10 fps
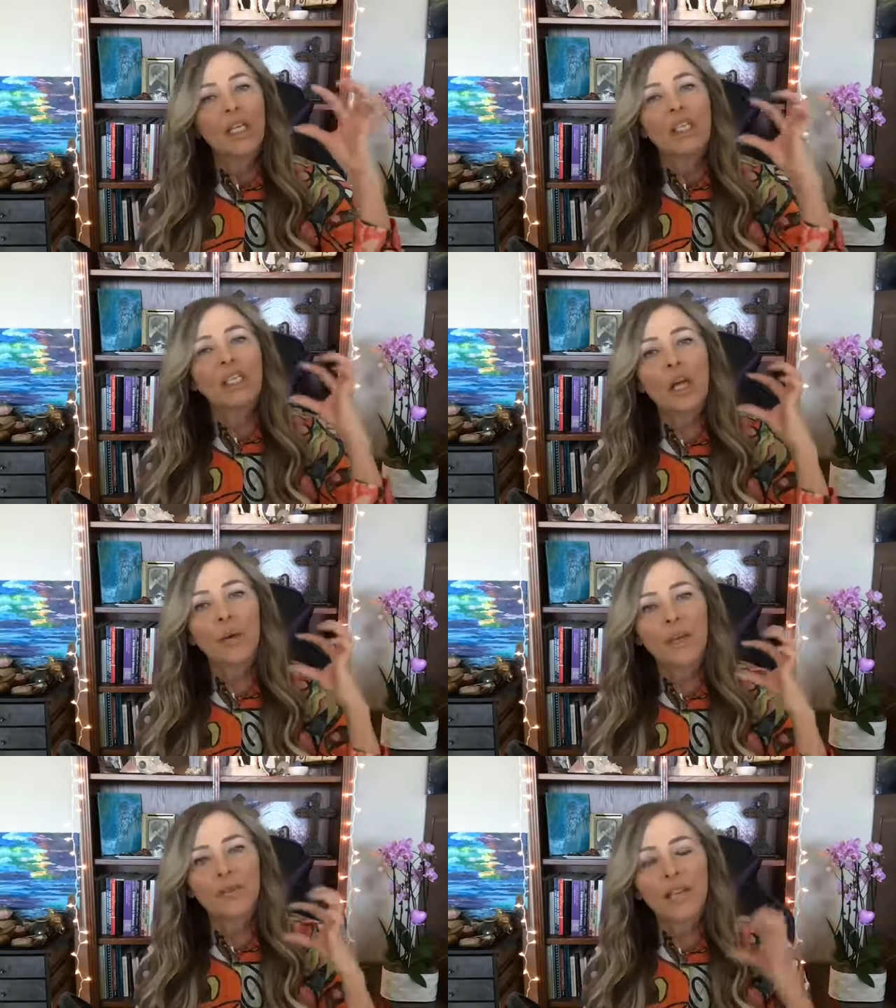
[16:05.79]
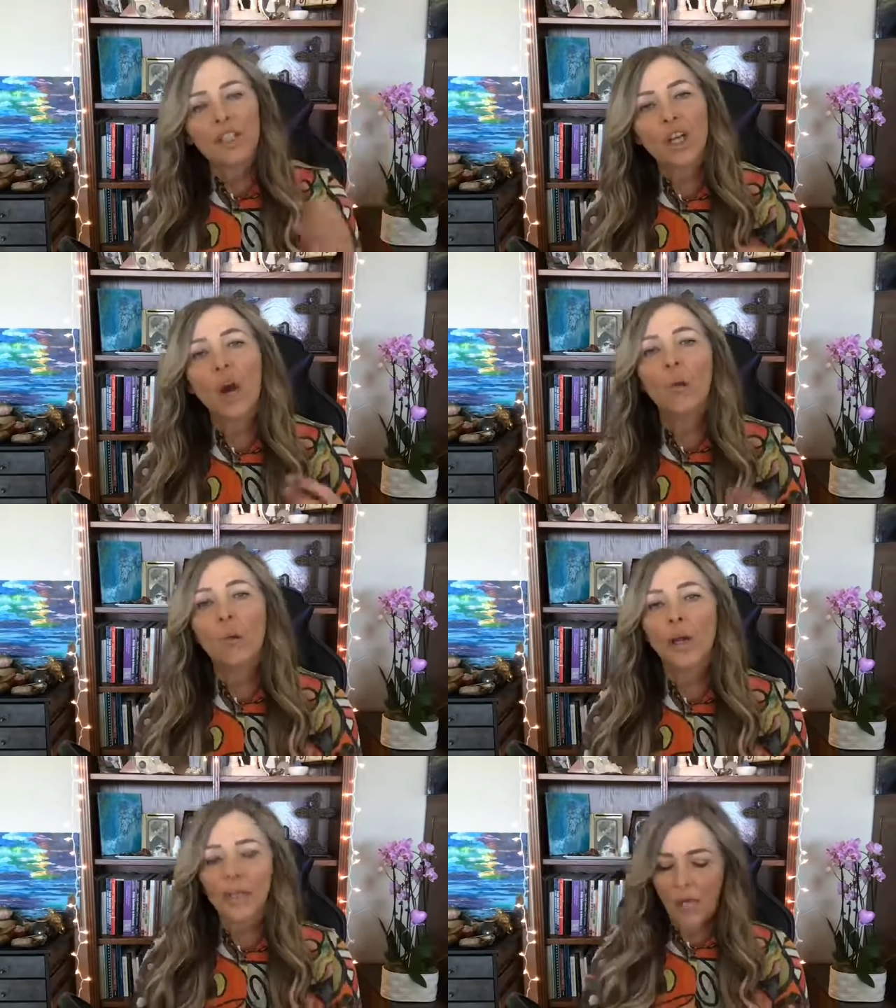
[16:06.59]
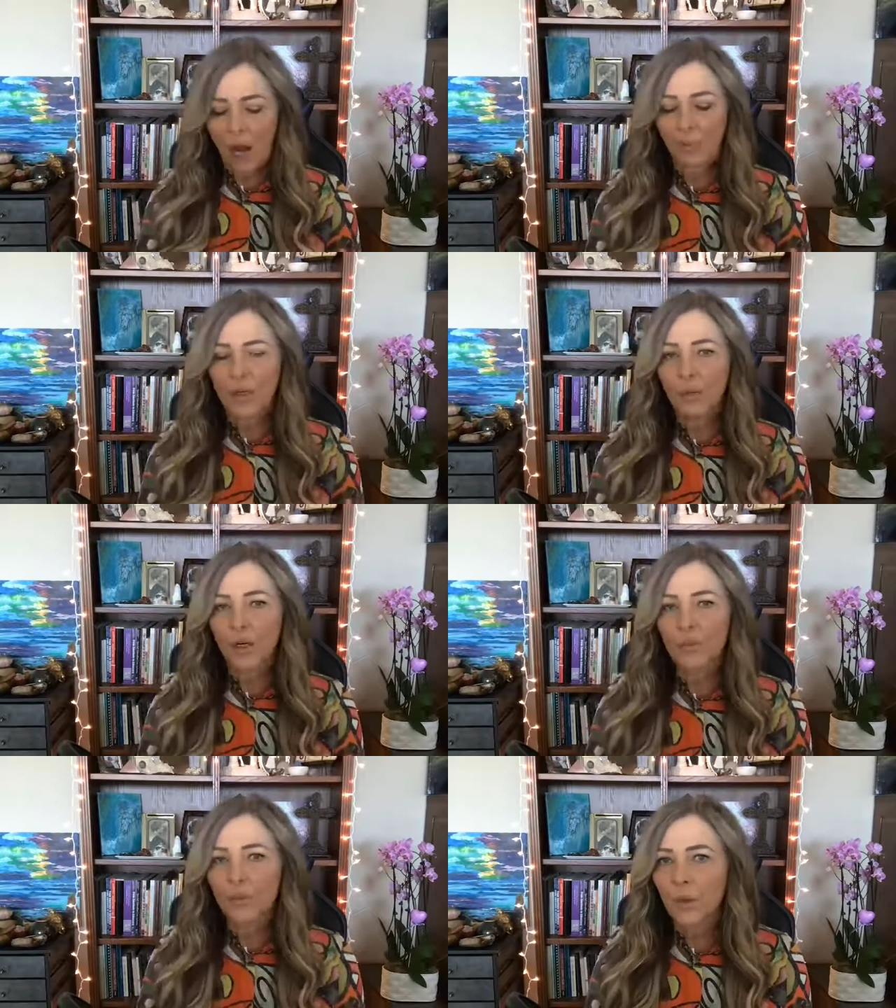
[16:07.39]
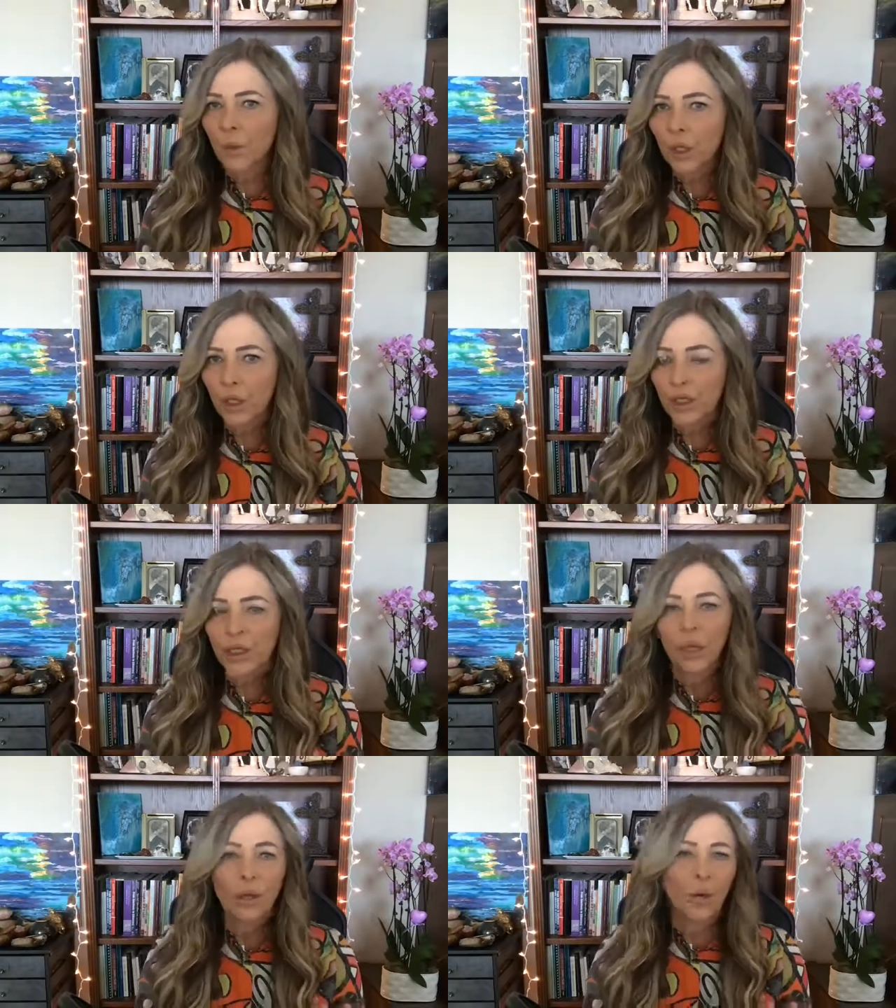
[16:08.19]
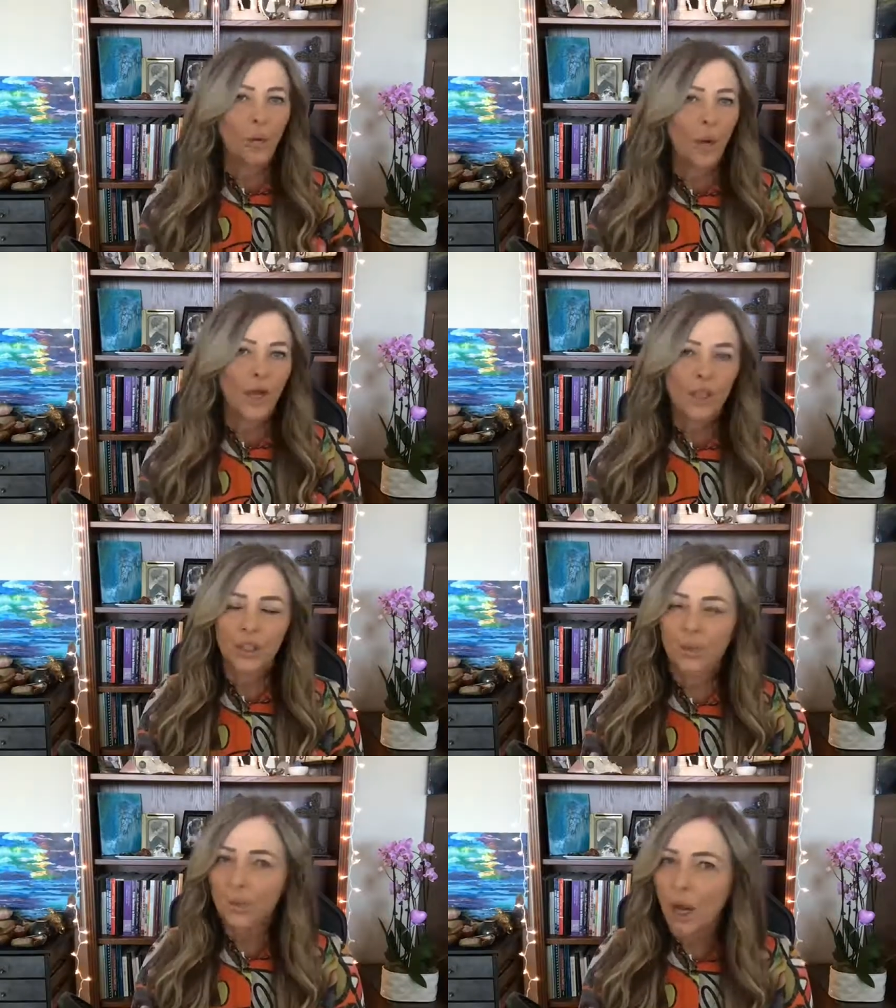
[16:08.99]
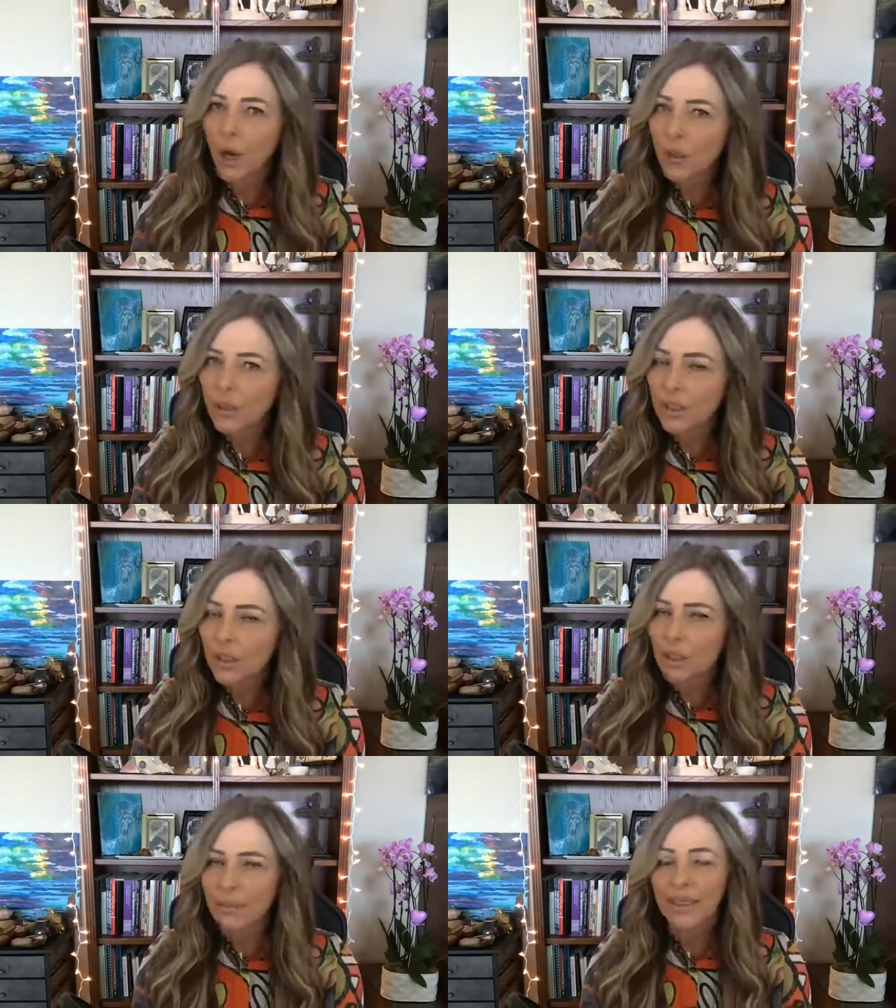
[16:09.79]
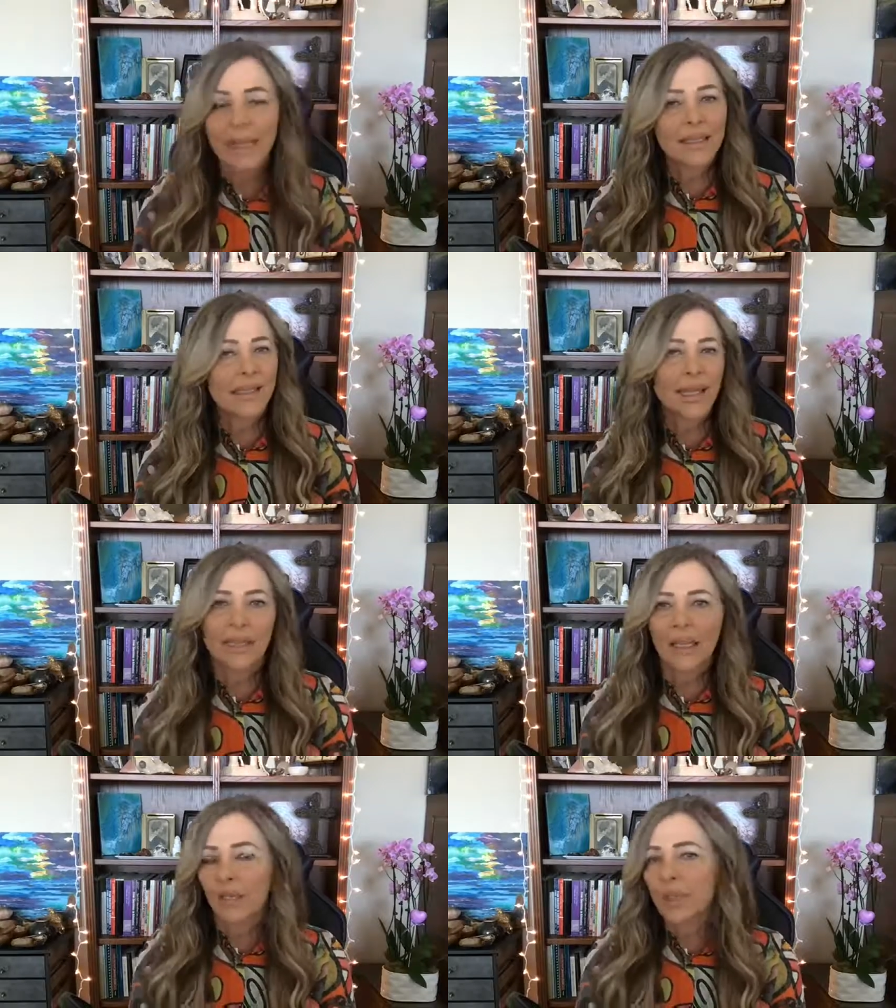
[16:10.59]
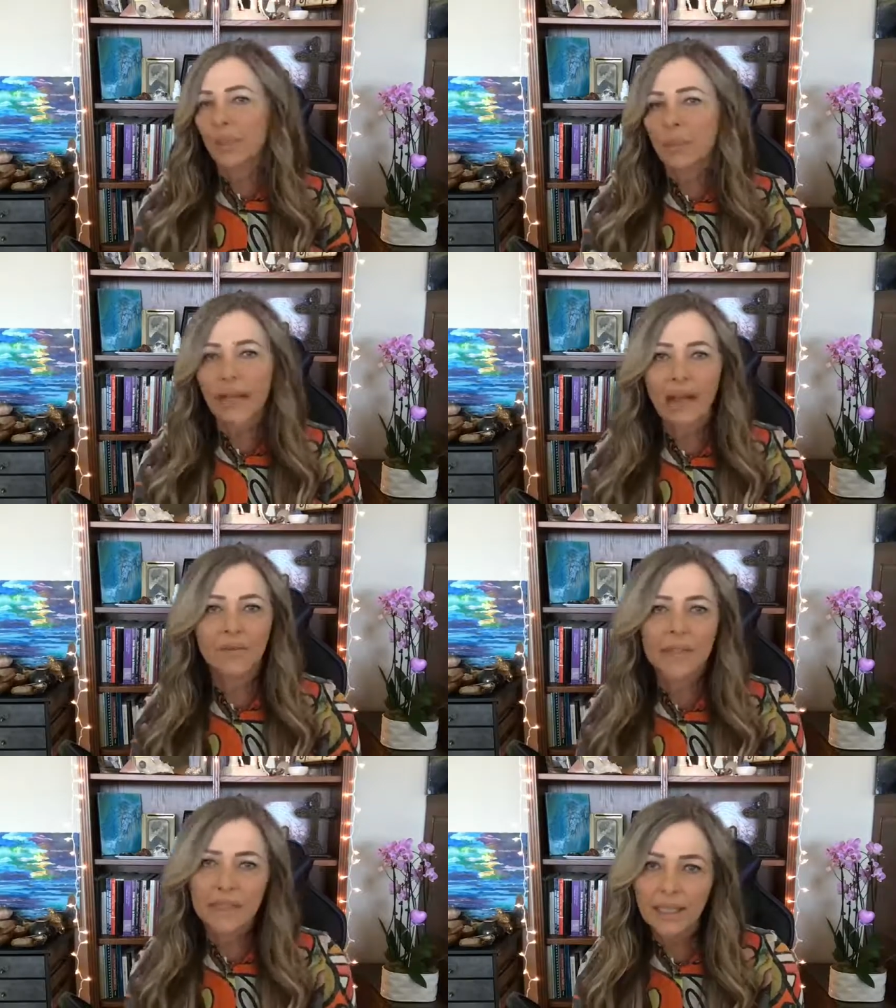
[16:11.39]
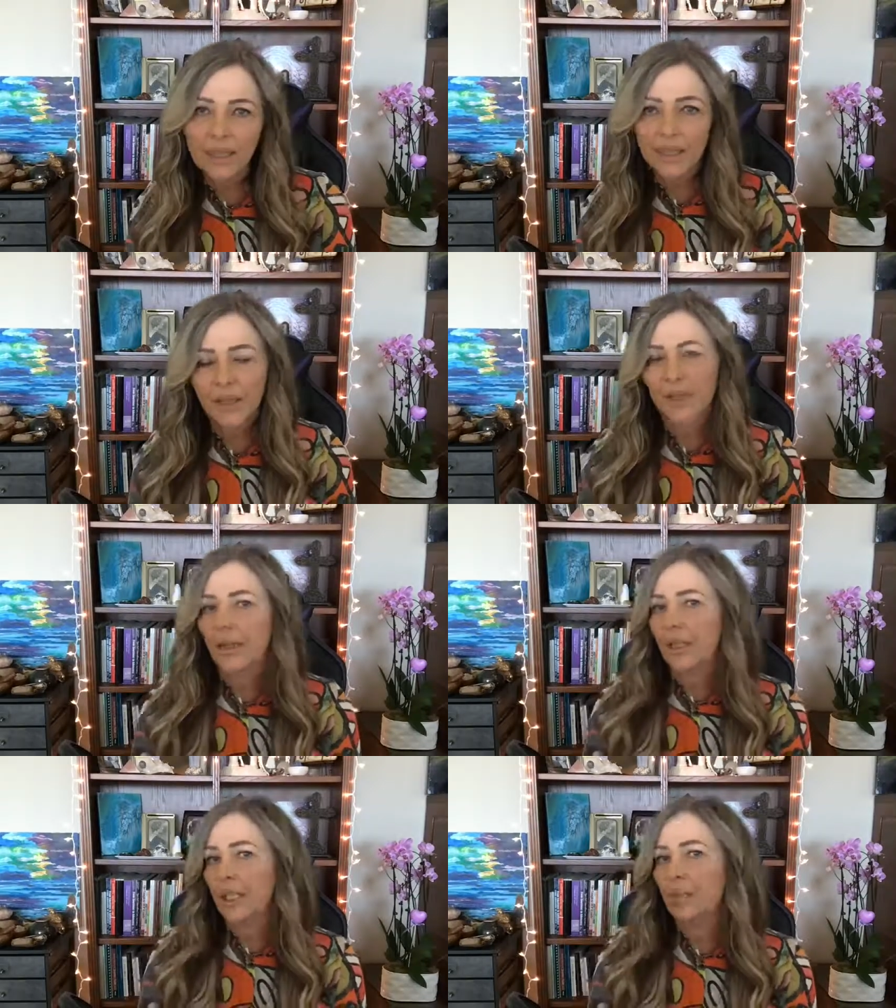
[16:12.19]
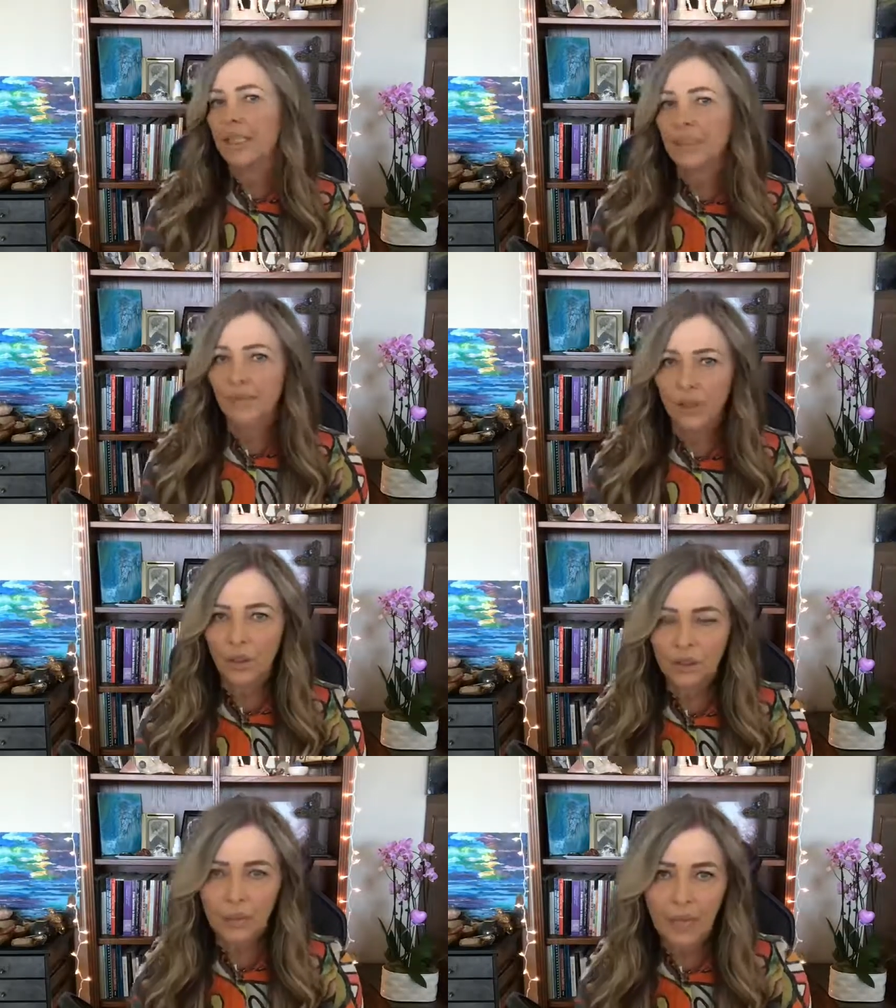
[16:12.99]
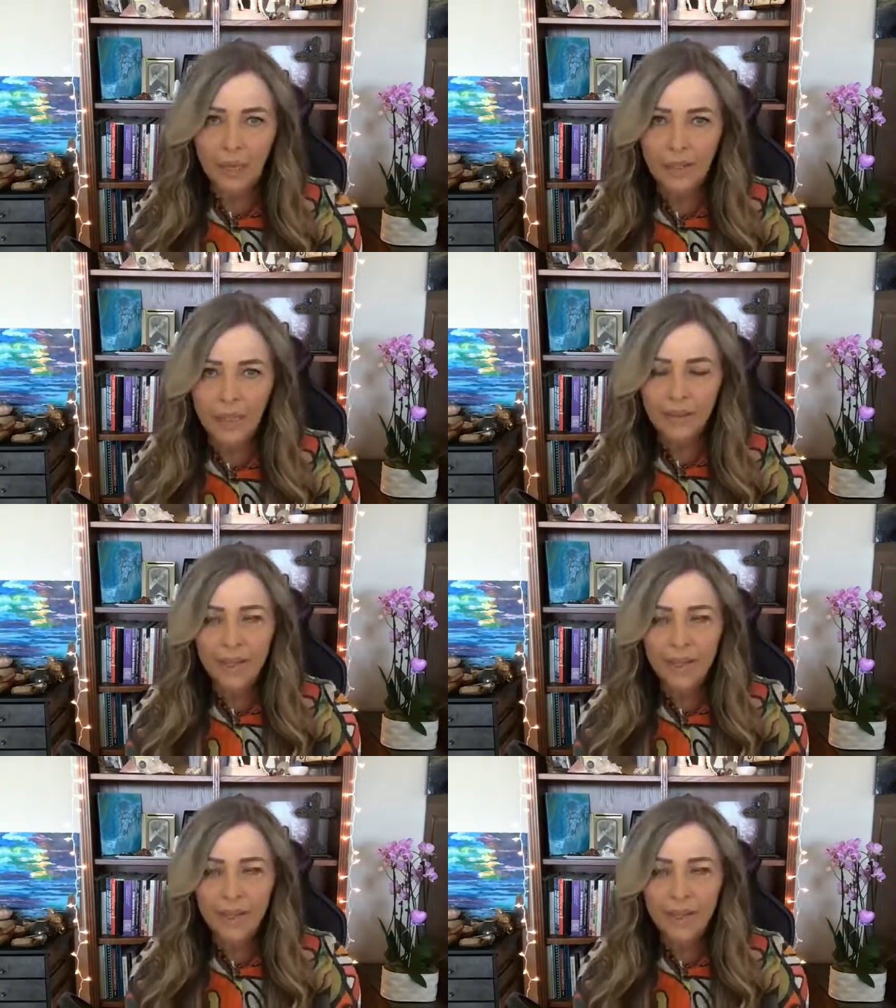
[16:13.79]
So if they don't want to copy word per word what you wrote, because they're going to be adversarial and they're going to be difficult about it,